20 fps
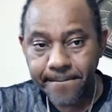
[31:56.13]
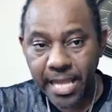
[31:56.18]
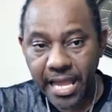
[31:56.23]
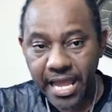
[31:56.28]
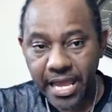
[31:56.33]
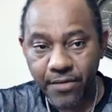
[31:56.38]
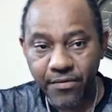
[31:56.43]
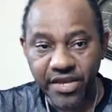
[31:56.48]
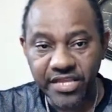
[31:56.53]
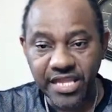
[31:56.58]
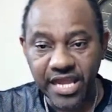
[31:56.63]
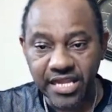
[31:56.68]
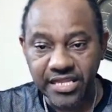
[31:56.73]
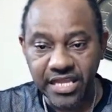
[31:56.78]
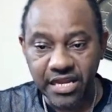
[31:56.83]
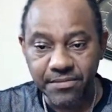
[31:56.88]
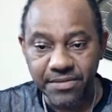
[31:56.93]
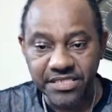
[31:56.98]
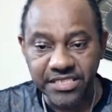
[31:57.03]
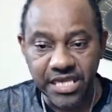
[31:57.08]
Eh? Where you talk
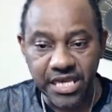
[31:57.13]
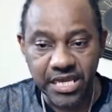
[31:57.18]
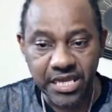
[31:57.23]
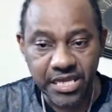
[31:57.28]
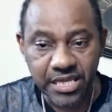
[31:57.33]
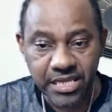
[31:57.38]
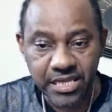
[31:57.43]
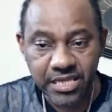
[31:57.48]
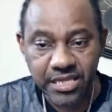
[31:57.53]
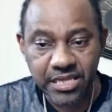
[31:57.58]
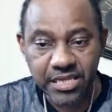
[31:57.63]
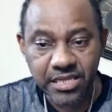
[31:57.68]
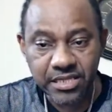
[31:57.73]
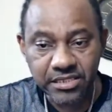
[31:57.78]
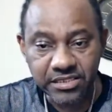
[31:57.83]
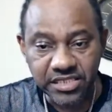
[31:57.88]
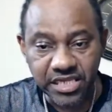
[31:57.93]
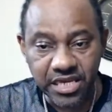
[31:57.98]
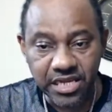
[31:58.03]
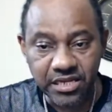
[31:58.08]
to me, say?
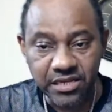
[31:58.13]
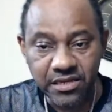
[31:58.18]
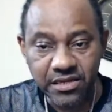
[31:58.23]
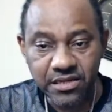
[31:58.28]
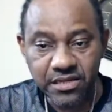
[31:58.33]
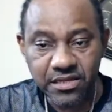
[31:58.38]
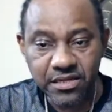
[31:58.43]
See?